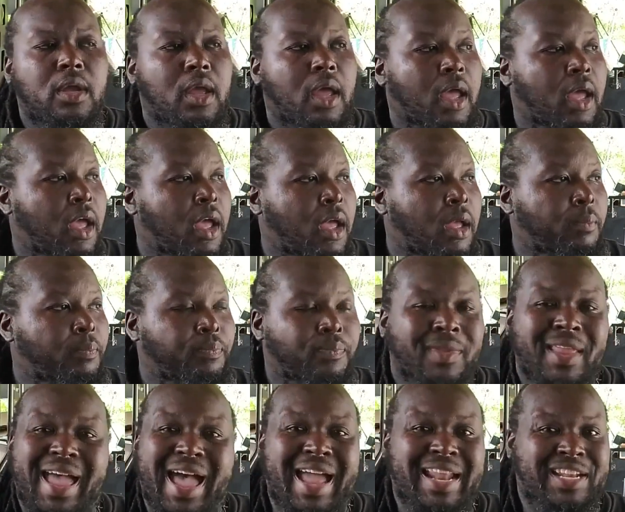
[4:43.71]

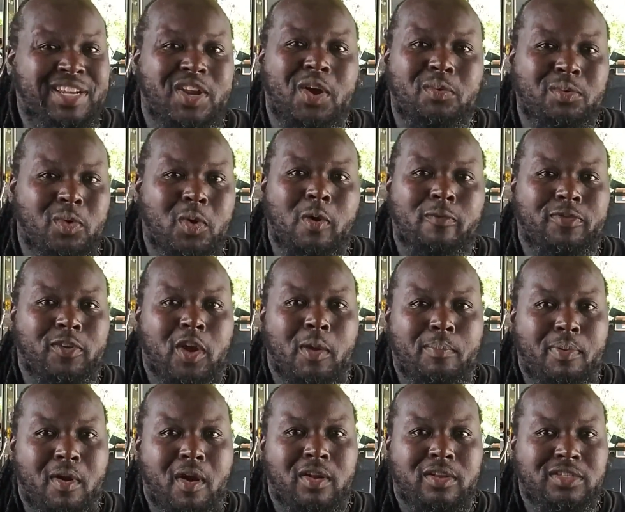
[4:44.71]
I don't know if there are
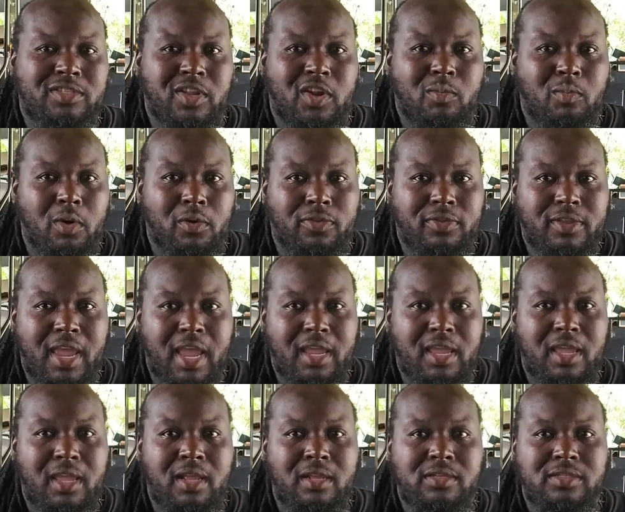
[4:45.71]
parts that are worth
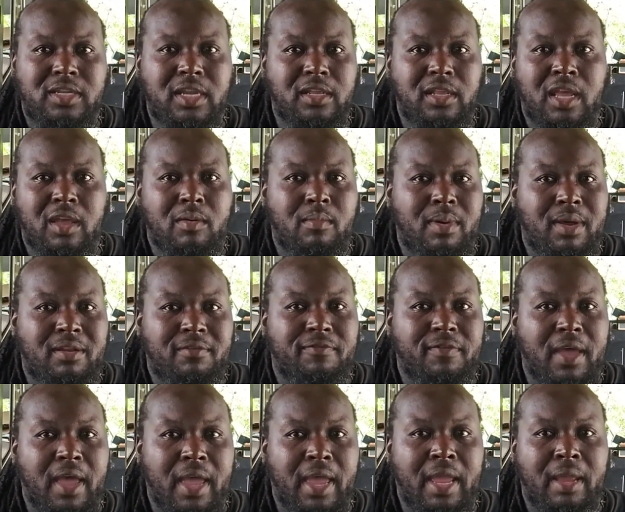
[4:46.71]
taking, stealing, or
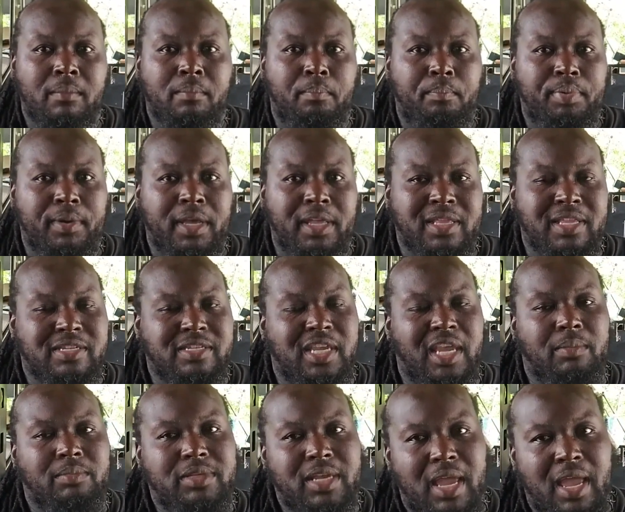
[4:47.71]
modifying, but at the
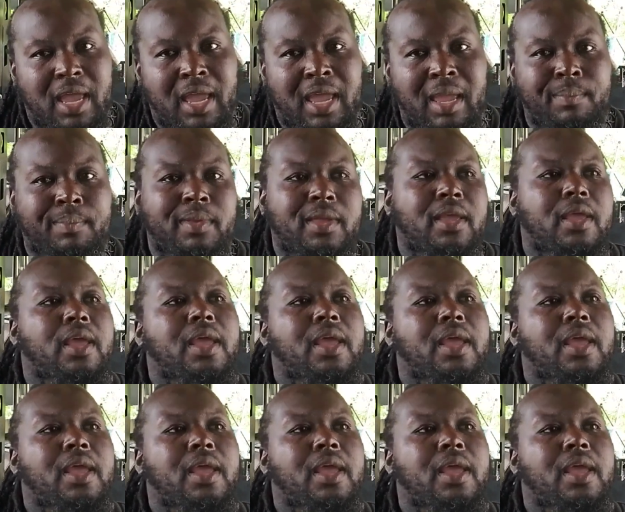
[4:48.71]
same time,